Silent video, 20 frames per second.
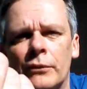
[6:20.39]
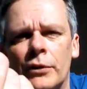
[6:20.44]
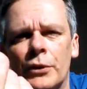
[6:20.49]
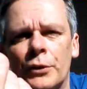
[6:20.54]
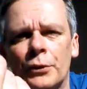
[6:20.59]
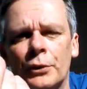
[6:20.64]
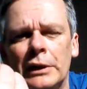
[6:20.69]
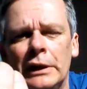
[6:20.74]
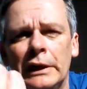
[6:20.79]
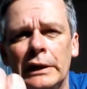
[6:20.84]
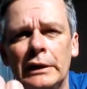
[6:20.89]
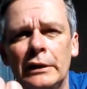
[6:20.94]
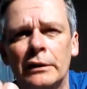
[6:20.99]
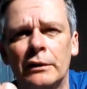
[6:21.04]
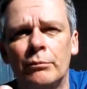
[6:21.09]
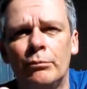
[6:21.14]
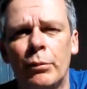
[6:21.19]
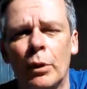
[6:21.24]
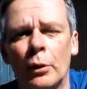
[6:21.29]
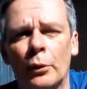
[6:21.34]
3 litre
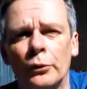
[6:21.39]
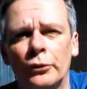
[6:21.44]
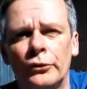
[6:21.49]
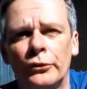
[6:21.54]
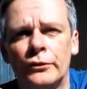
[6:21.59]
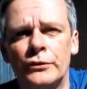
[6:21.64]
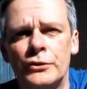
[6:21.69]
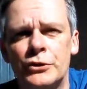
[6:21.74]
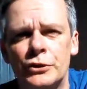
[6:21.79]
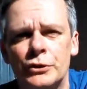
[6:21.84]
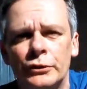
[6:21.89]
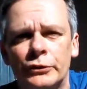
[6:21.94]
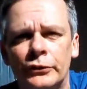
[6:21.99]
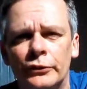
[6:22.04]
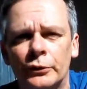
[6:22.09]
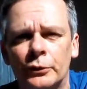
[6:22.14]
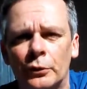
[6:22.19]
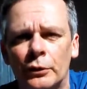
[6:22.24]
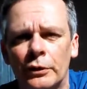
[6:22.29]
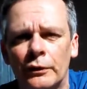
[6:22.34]
bottles of
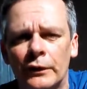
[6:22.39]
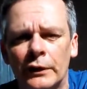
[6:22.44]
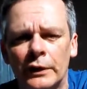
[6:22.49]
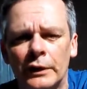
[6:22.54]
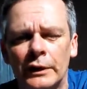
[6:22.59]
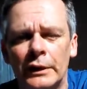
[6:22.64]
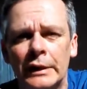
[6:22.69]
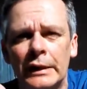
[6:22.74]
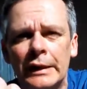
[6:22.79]
juice or whatever,